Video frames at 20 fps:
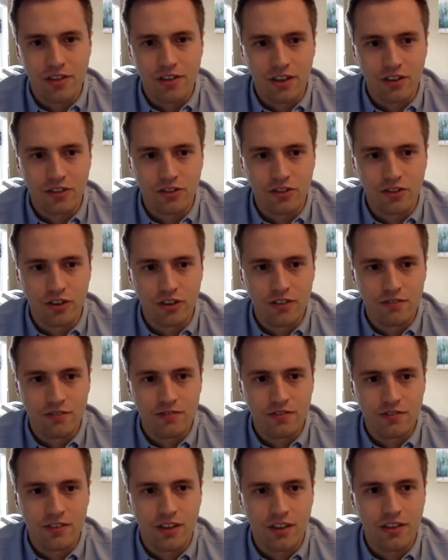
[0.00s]
Thanks, Doug.
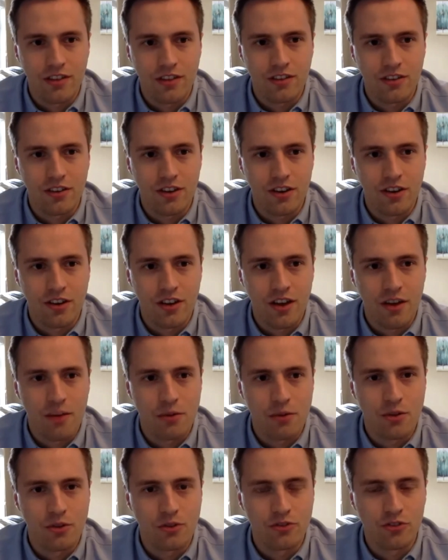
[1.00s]
I think,
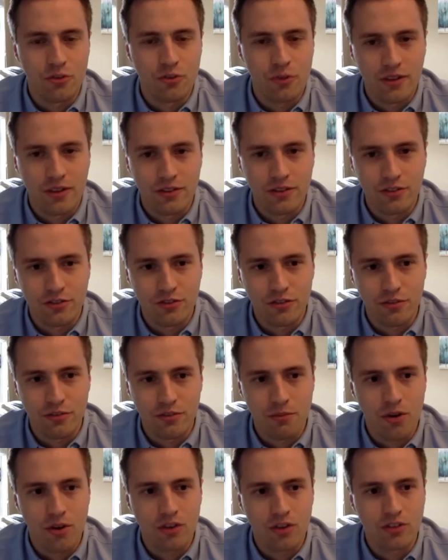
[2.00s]
with those two answers from
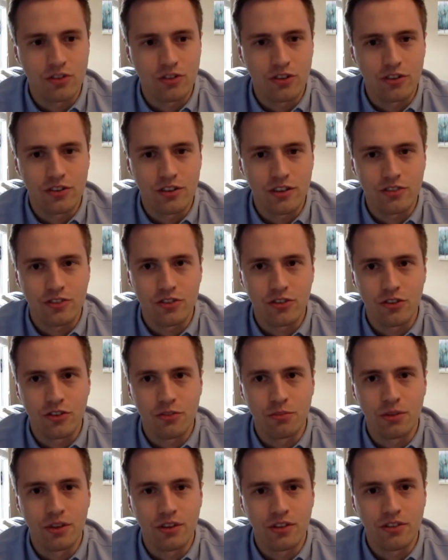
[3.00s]
Mark and Doug, that's a
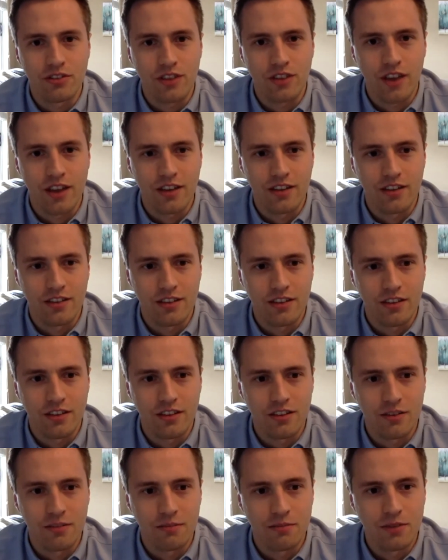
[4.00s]
good place to end the
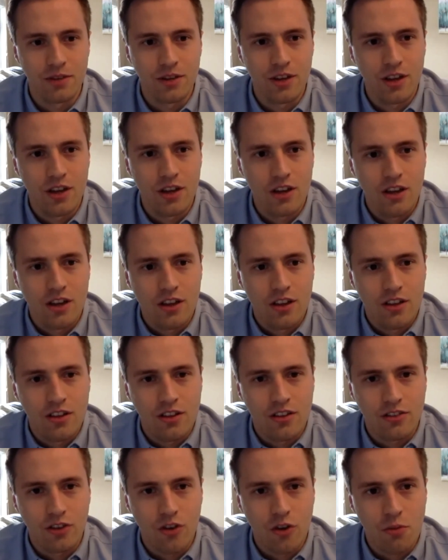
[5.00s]

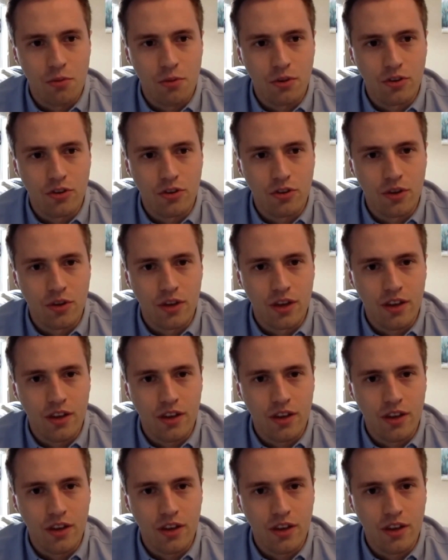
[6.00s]
this open Q&A.